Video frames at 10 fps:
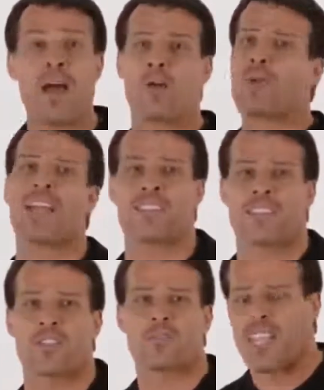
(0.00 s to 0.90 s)
Here's my
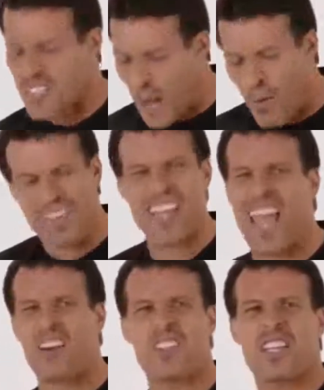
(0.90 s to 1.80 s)
reasons. Because I
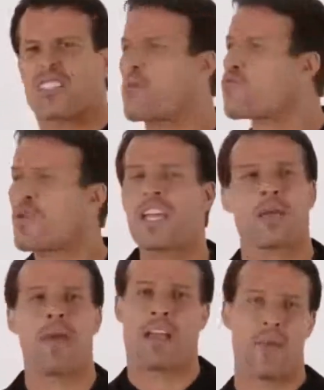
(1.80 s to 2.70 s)
want the energy to
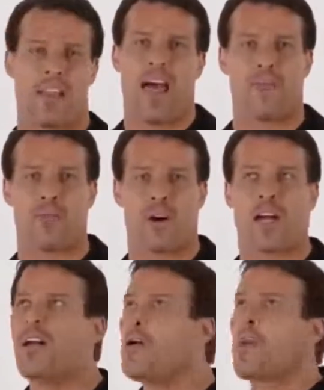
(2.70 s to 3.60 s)
really make my life
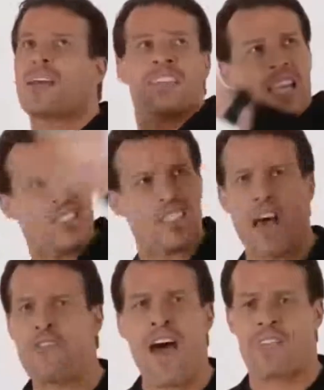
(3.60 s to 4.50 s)
work. Because
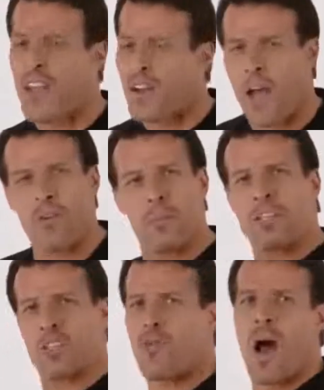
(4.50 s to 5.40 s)
it's tough out there, and I
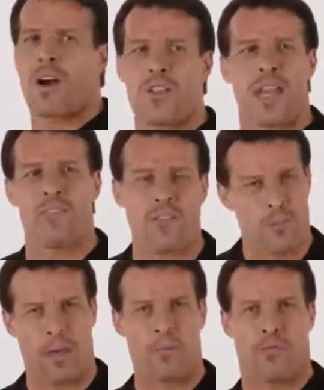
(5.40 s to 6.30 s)
want to be stronger than I've
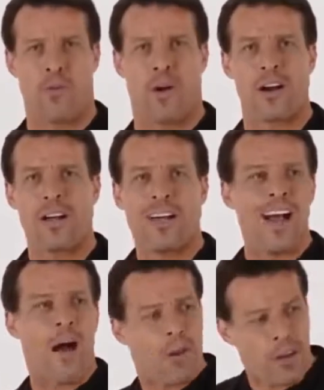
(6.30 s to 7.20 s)
ever been before.
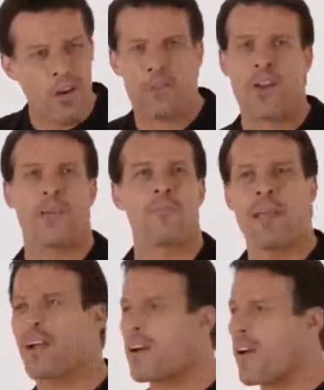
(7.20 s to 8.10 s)
I want to go in front of
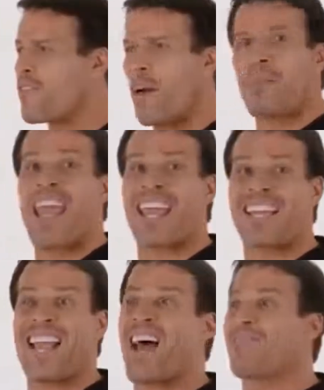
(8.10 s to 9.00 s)
the mirror, and if I'm
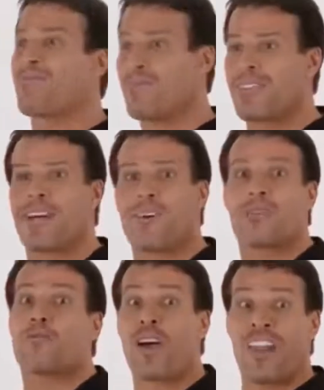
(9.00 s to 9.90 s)
naked, not, you
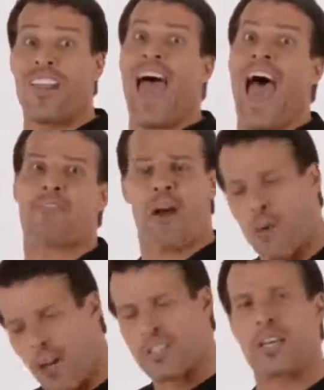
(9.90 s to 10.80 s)
know, want to
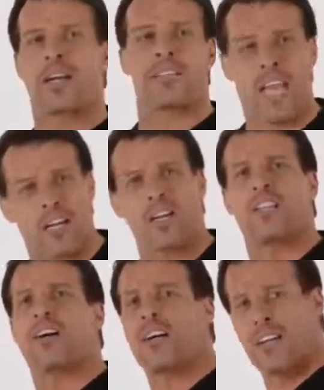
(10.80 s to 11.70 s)
laugh. I want to look there and take a
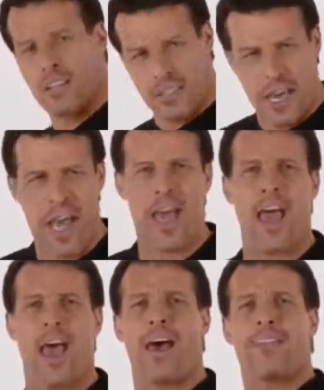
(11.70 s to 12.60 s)
good look and go,
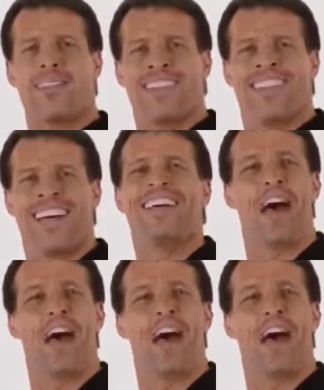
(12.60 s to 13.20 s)
yeah,